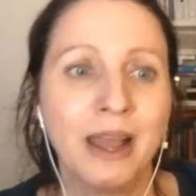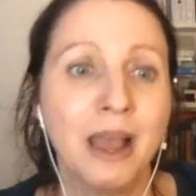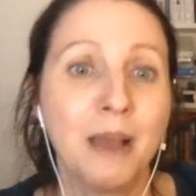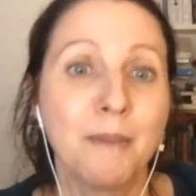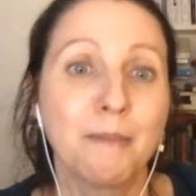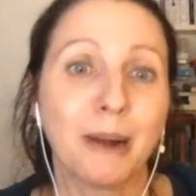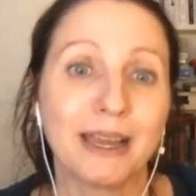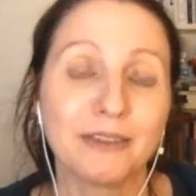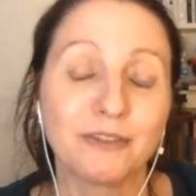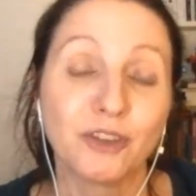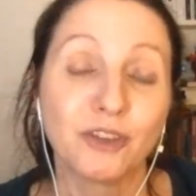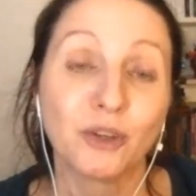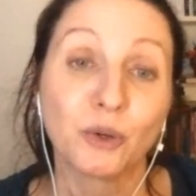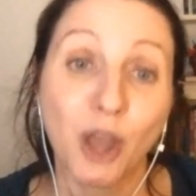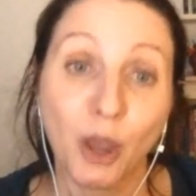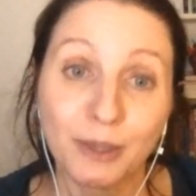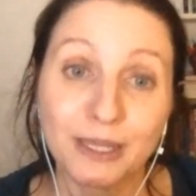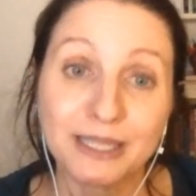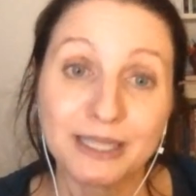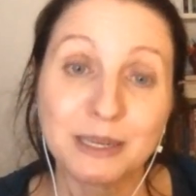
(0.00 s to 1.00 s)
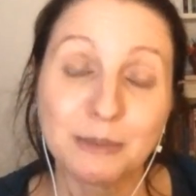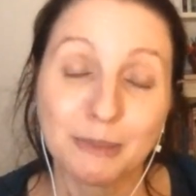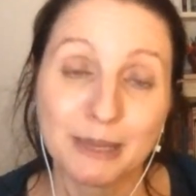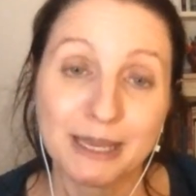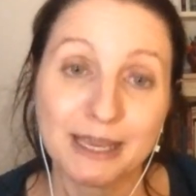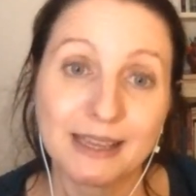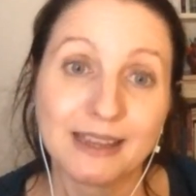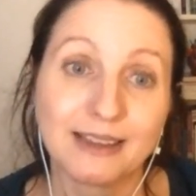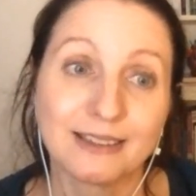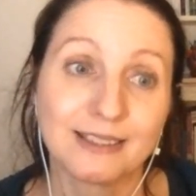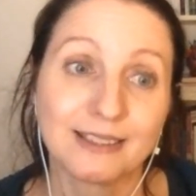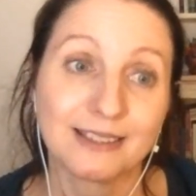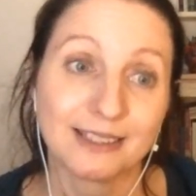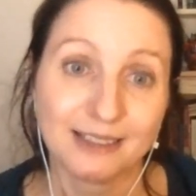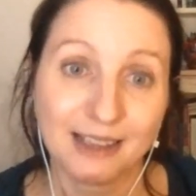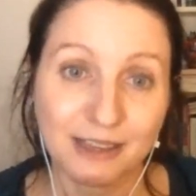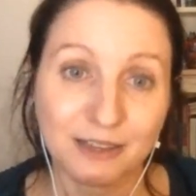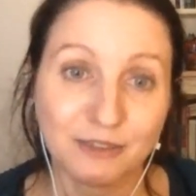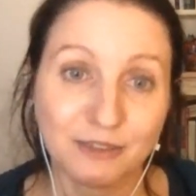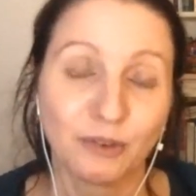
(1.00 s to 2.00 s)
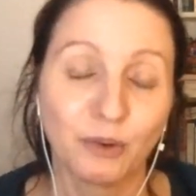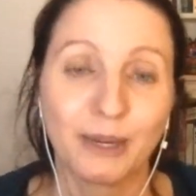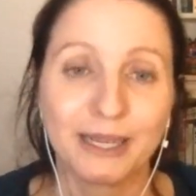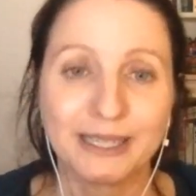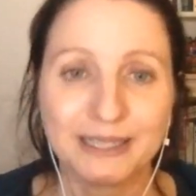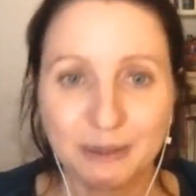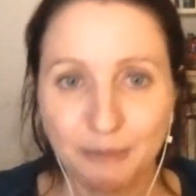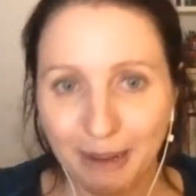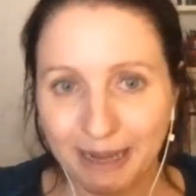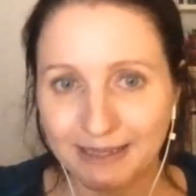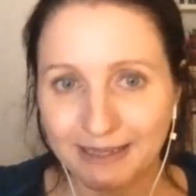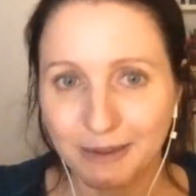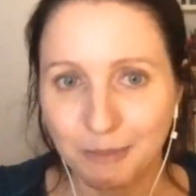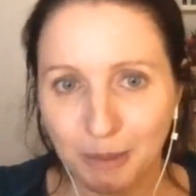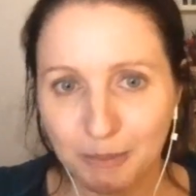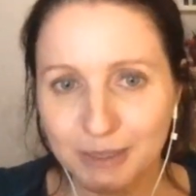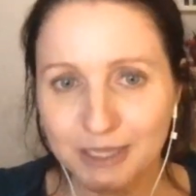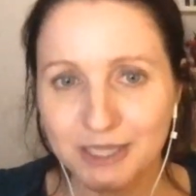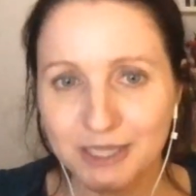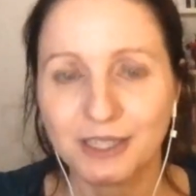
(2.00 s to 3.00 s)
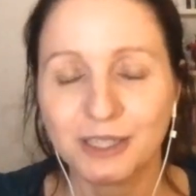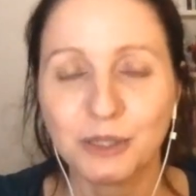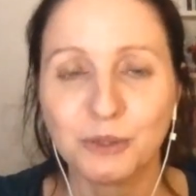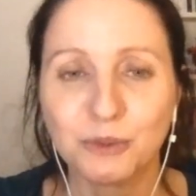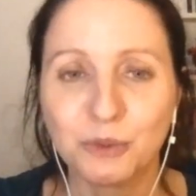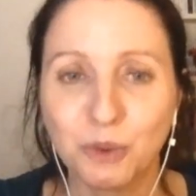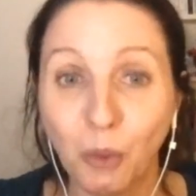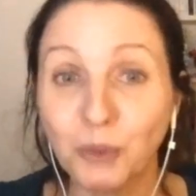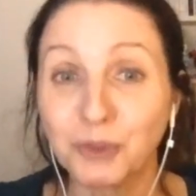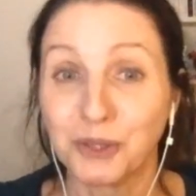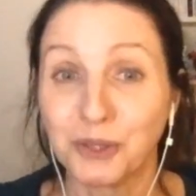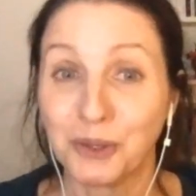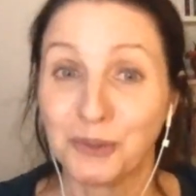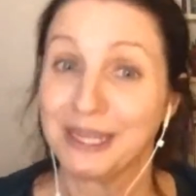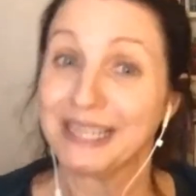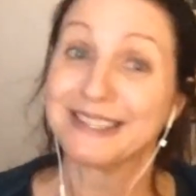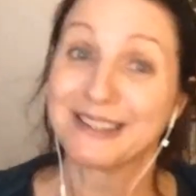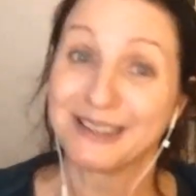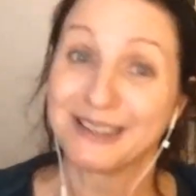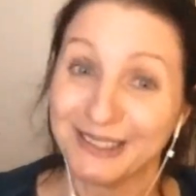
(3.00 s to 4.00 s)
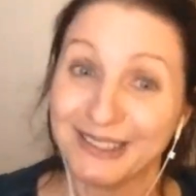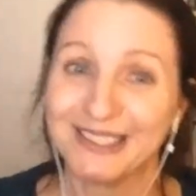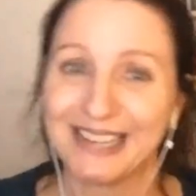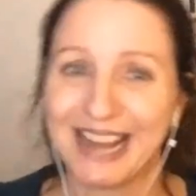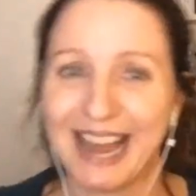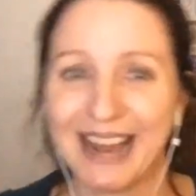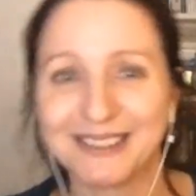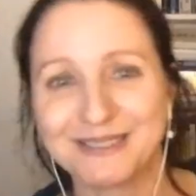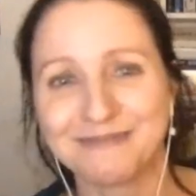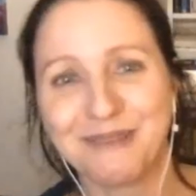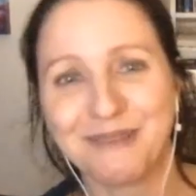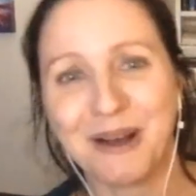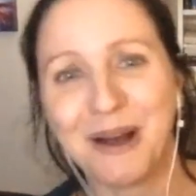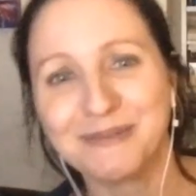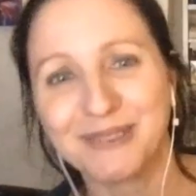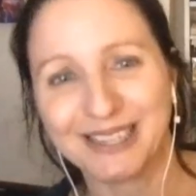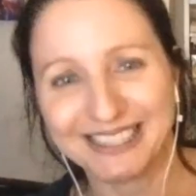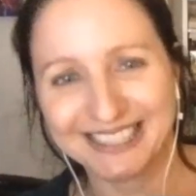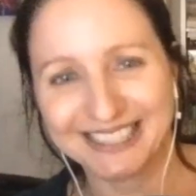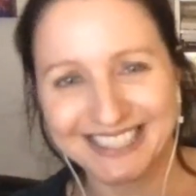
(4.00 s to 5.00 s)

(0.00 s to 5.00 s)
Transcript: But if you're going to be a successful independent publisher, you also need to learn how to publish